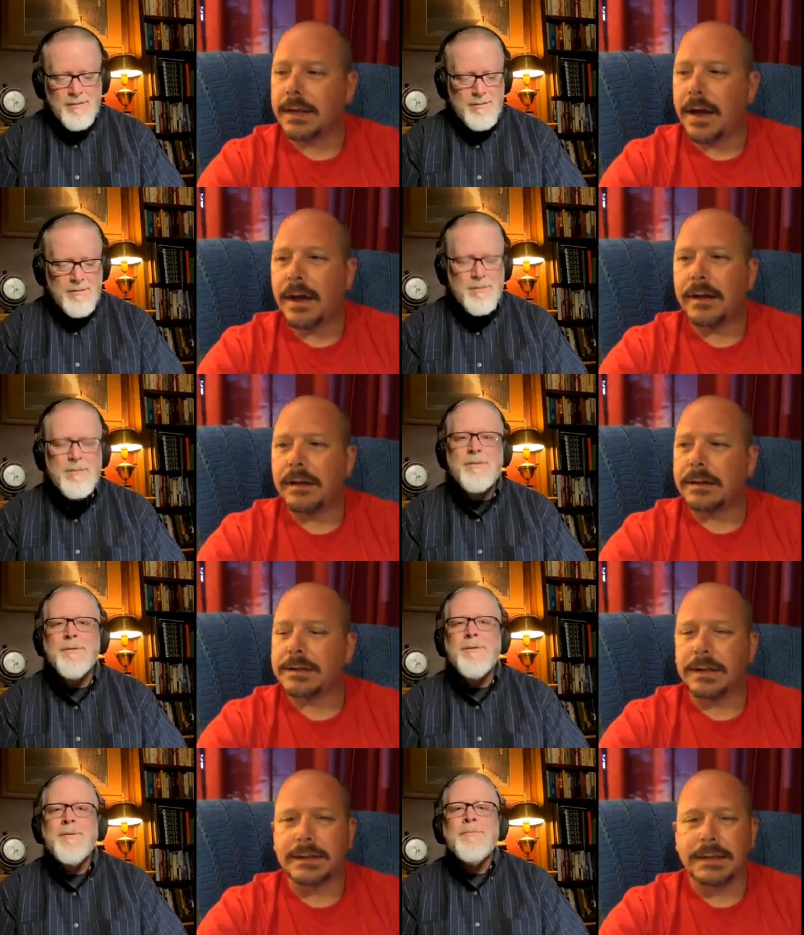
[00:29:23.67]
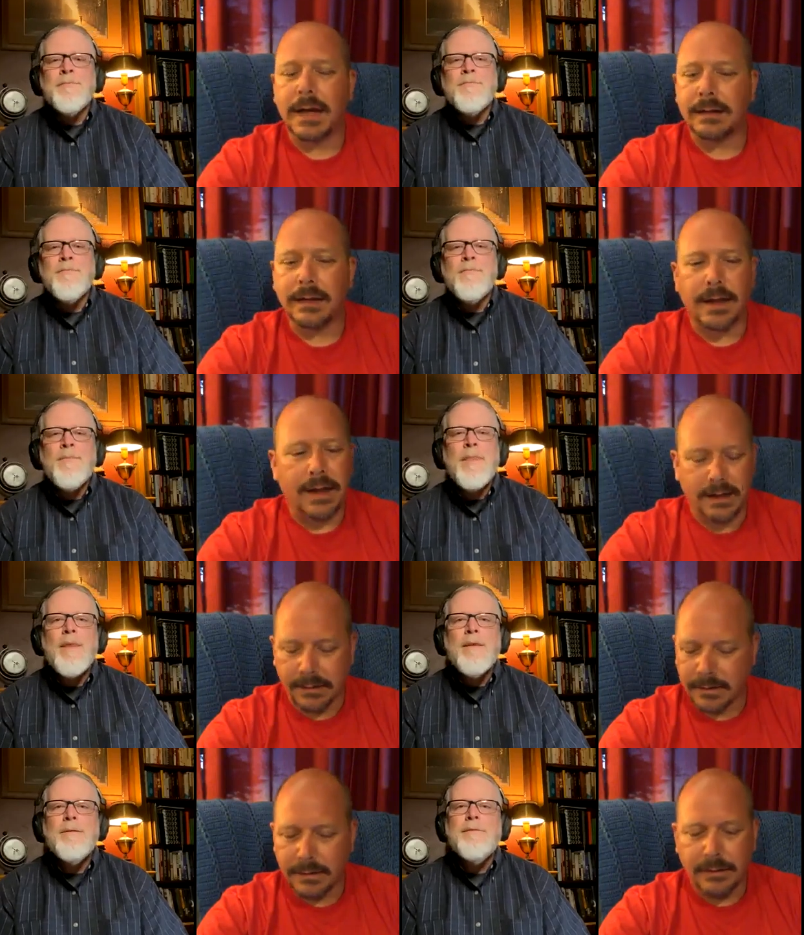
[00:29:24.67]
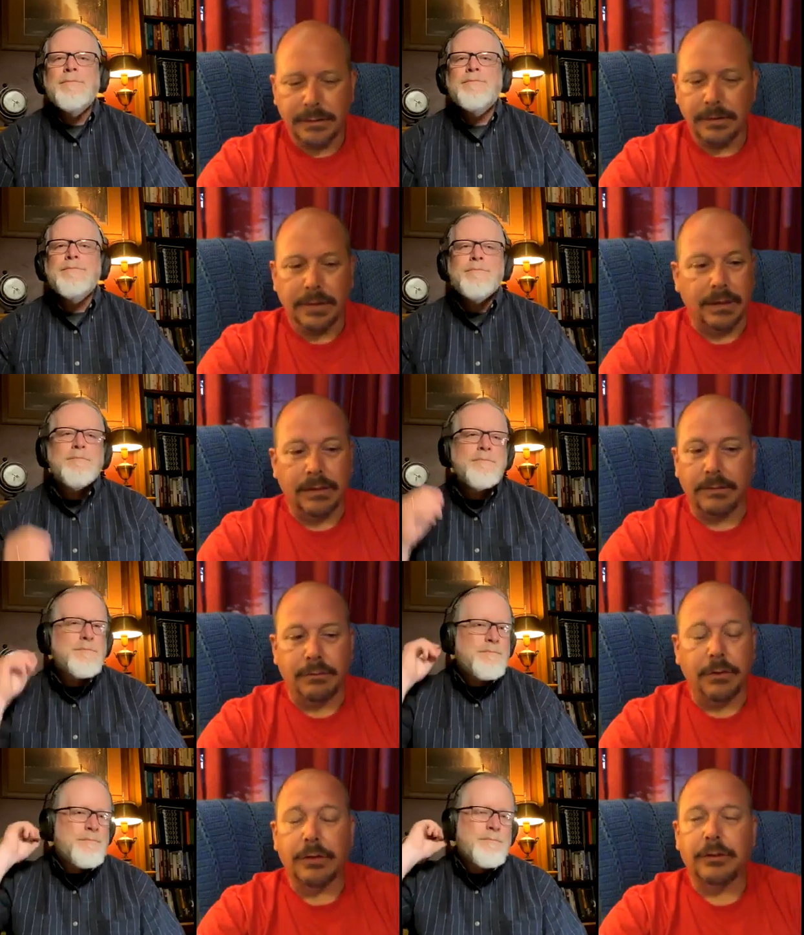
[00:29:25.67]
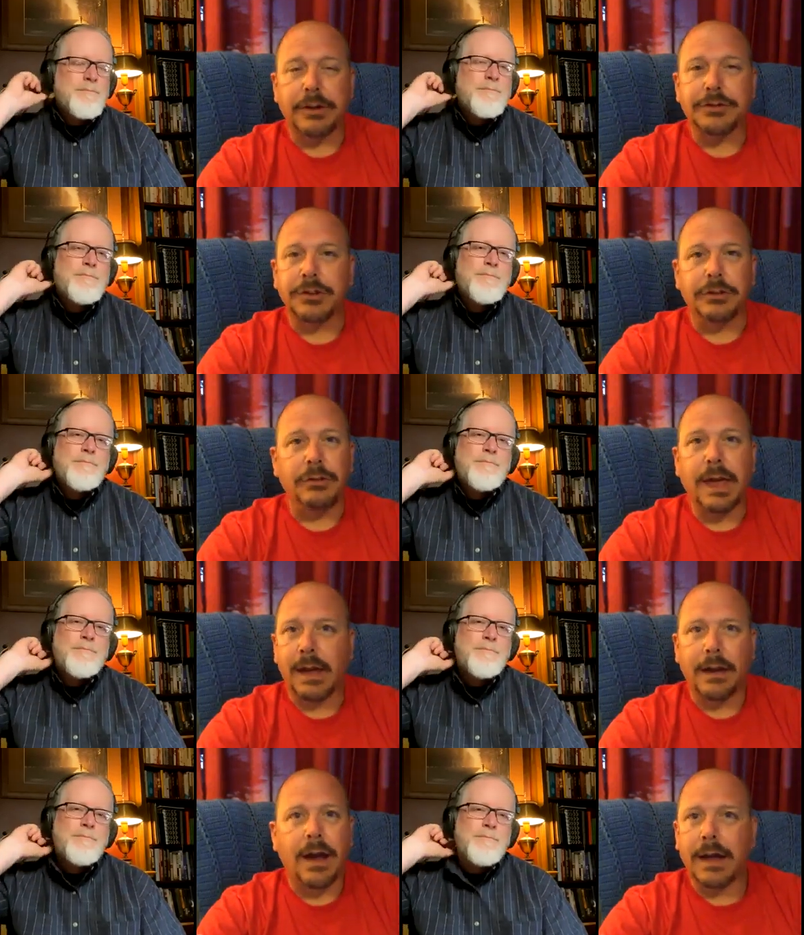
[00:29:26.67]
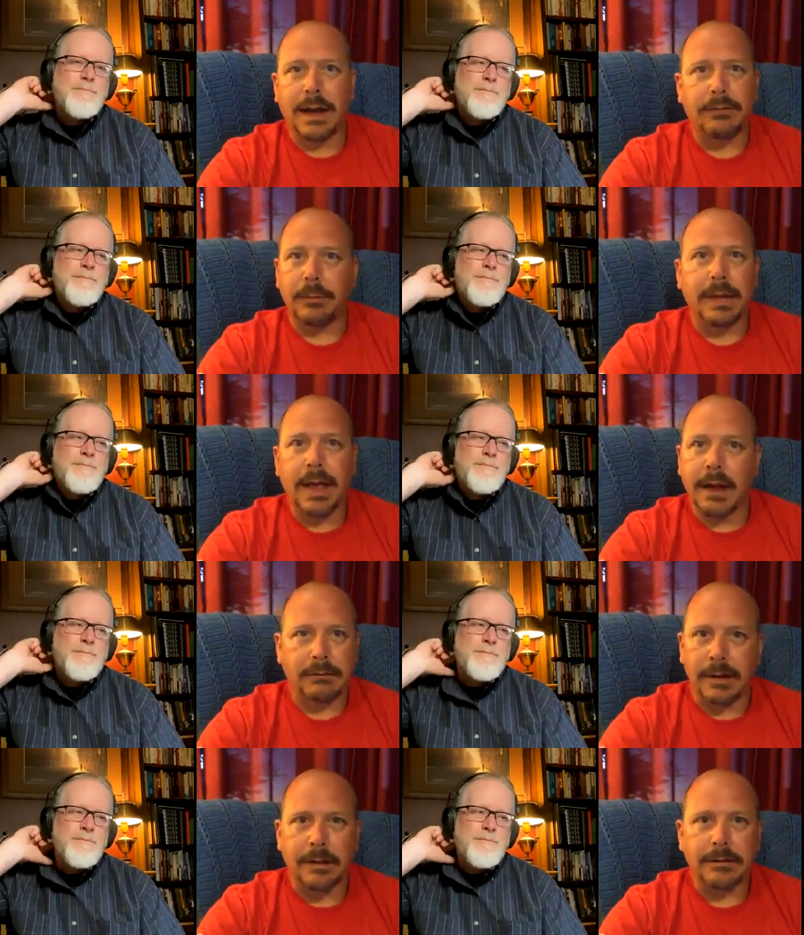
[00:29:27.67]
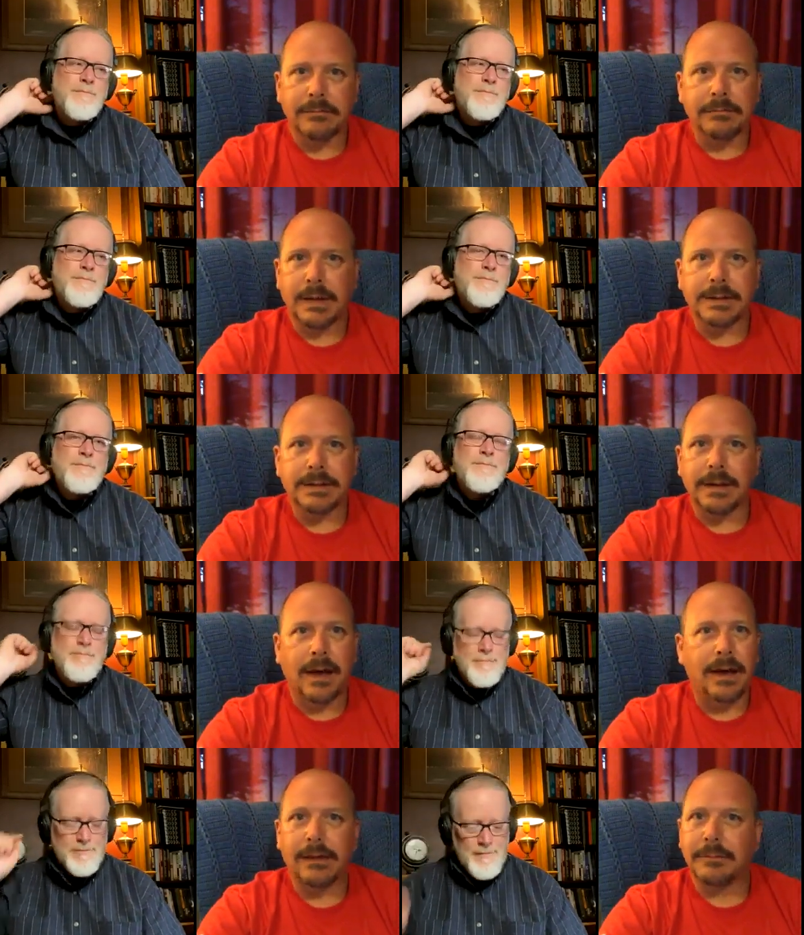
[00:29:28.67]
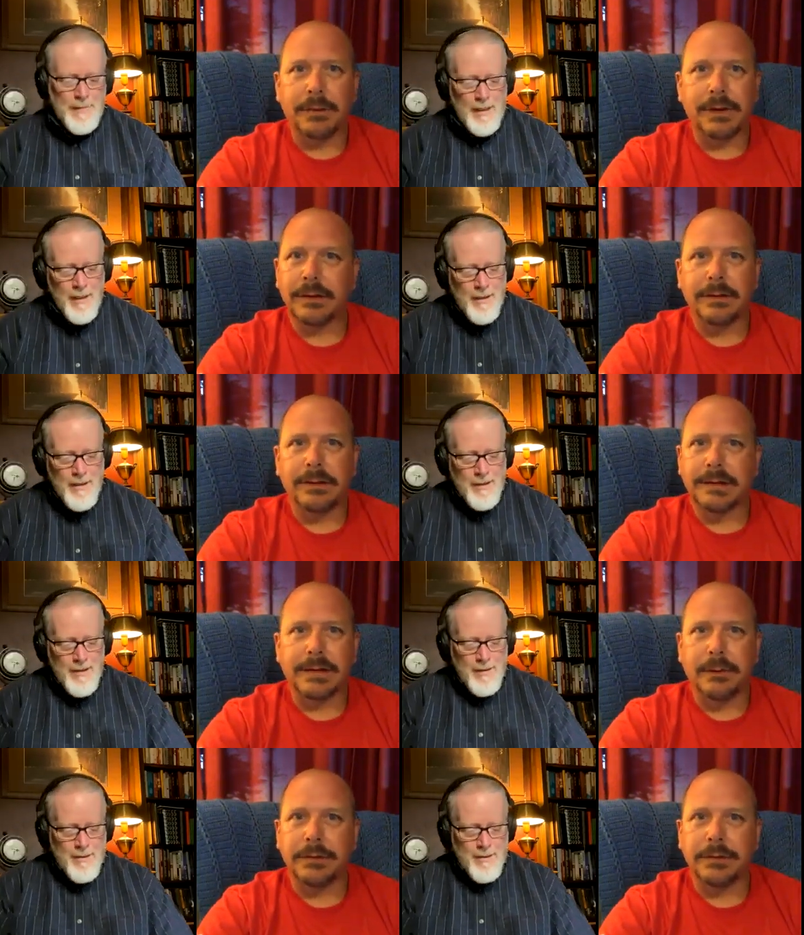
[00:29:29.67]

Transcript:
Speaker 1: not it's it's not that hey, if you're a Christian, you cannot ever be angry. That's not what that's not